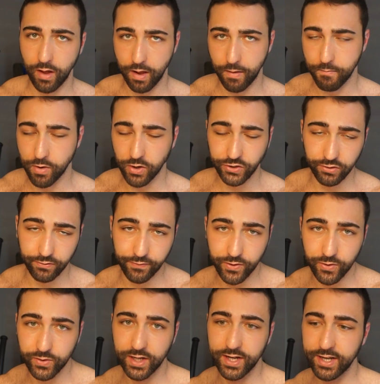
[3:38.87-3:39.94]
most of
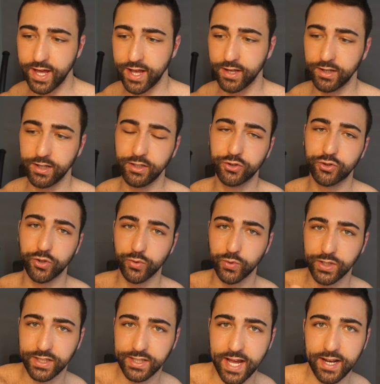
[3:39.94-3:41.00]
food, and then
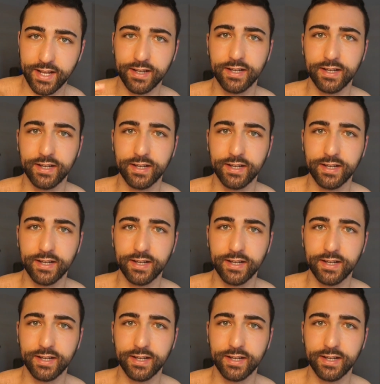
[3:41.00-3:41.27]
introduce that